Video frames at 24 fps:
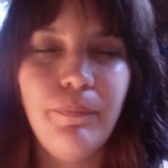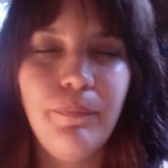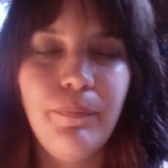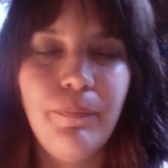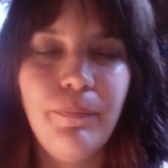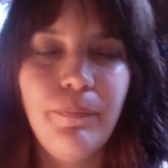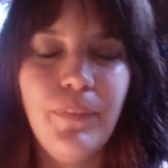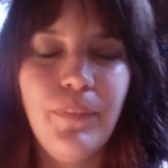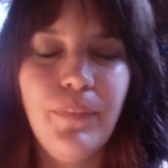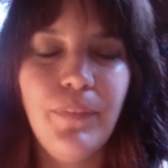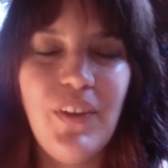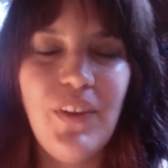
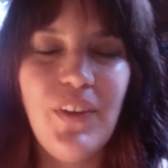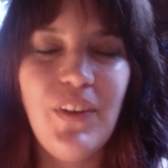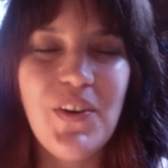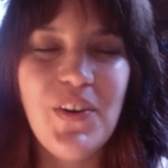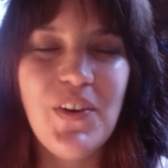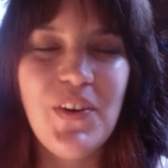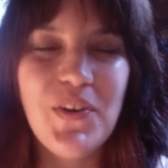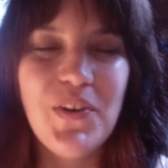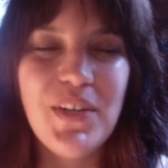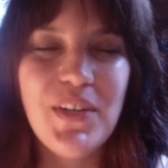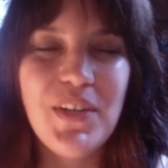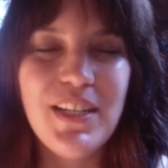
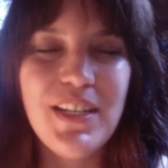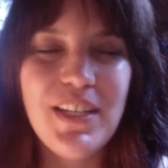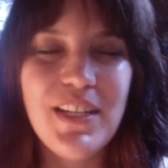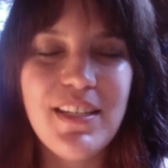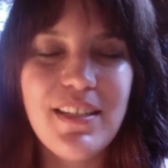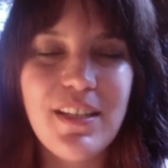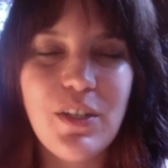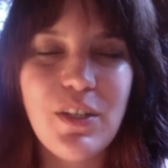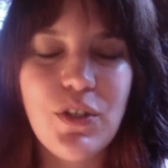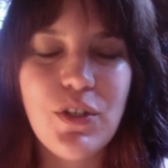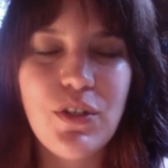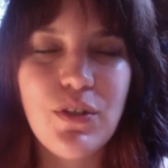Notice
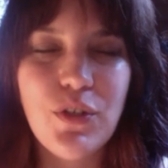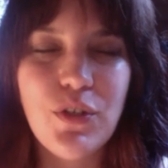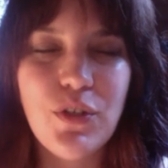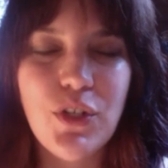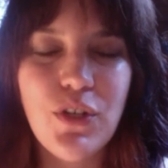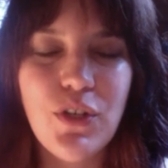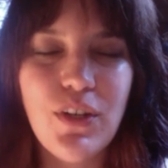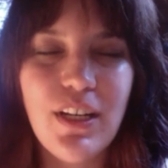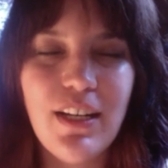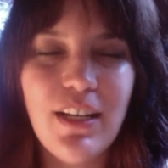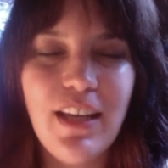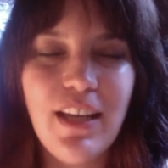it's
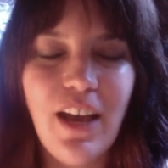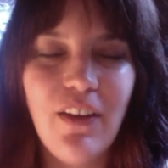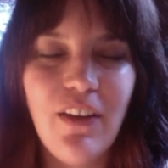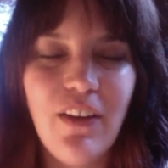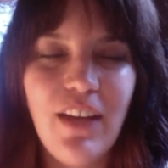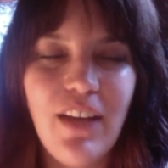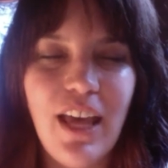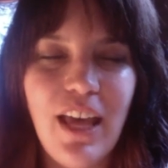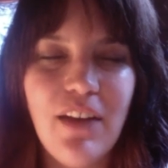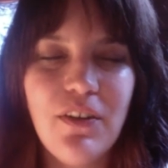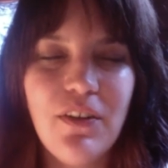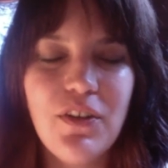shooting
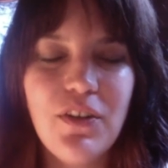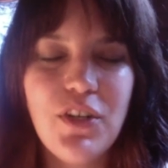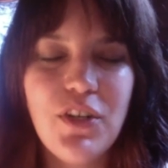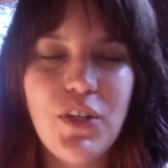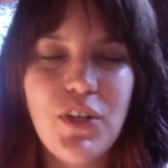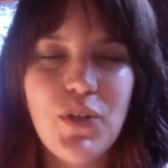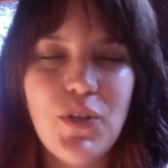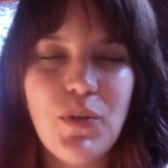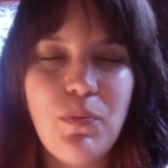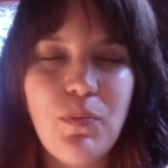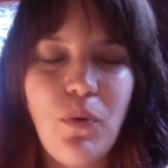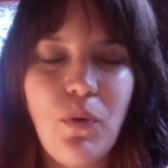down
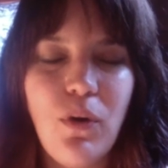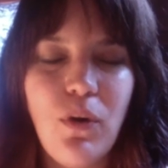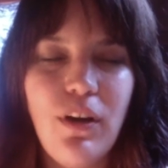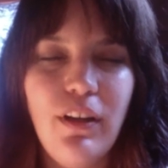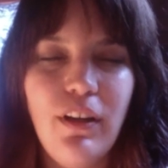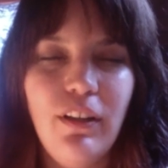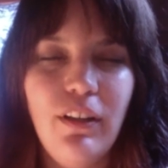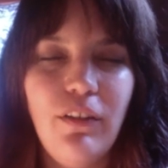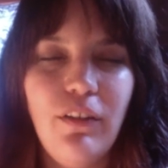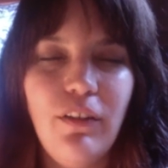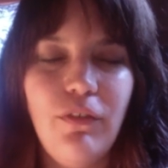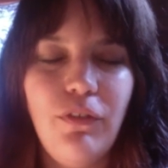energy
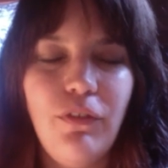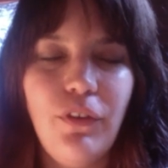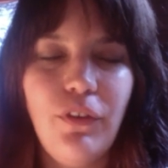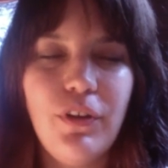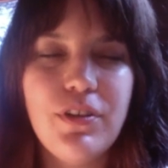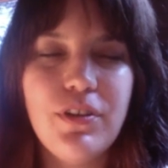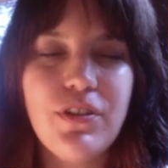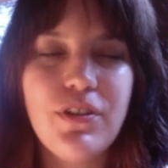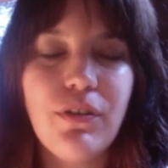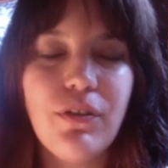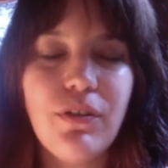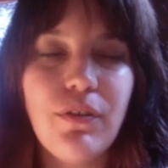supporting the
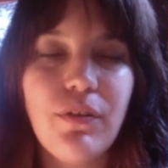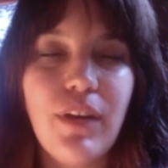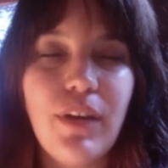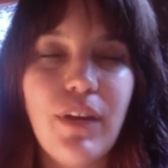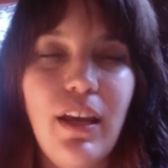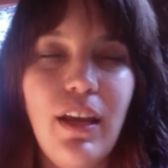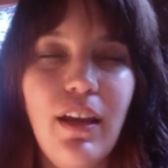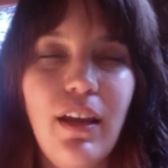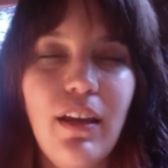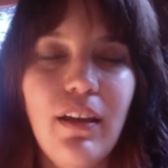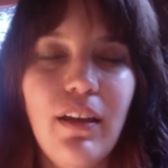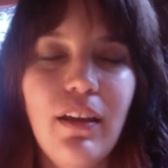first
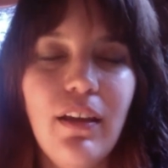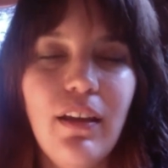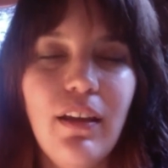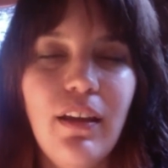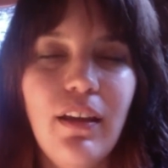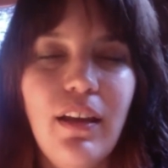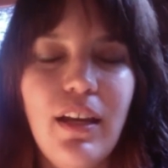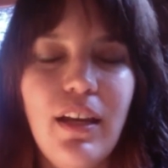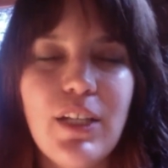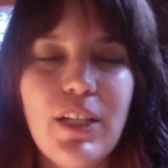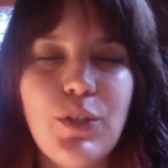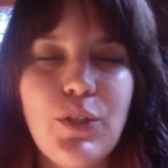three
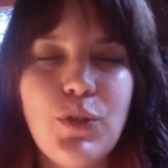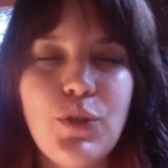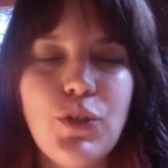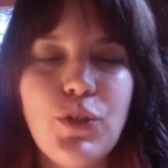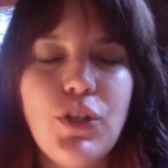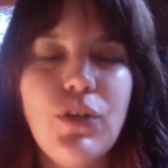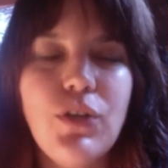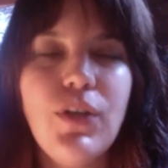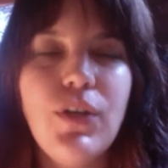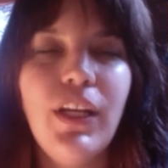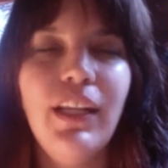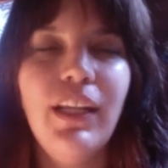it's
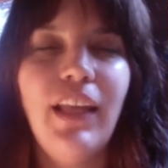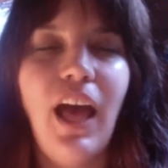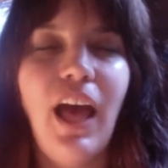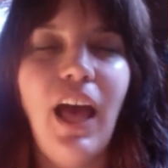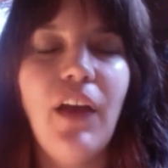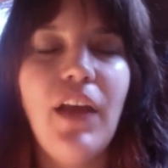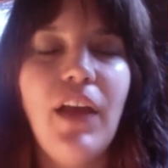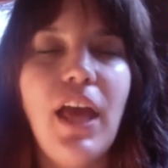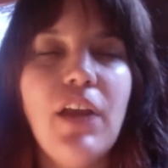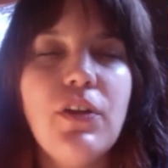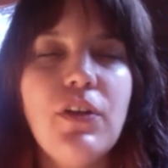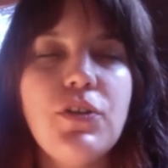shooting down
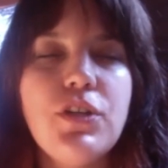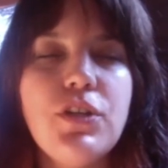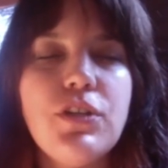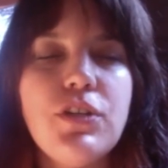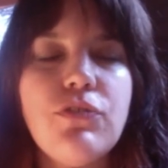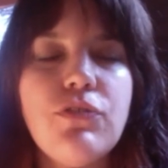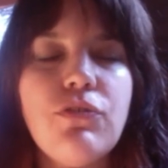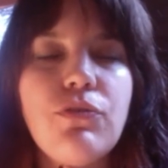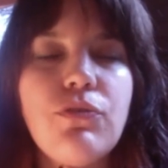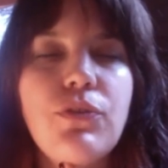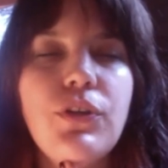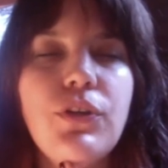energies
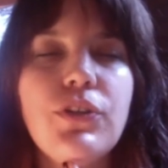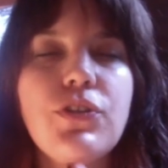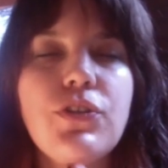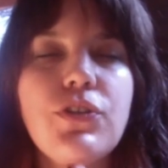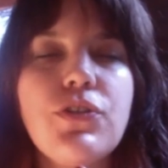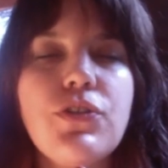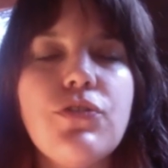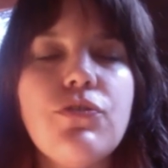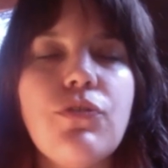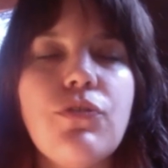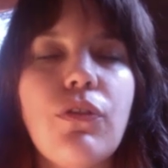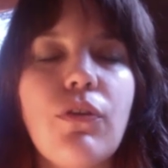through your
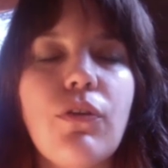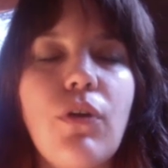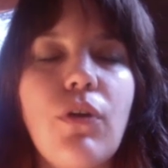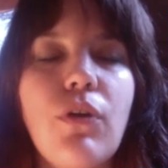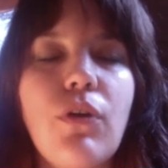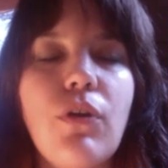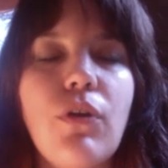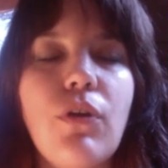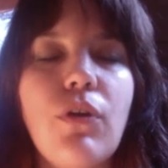throat.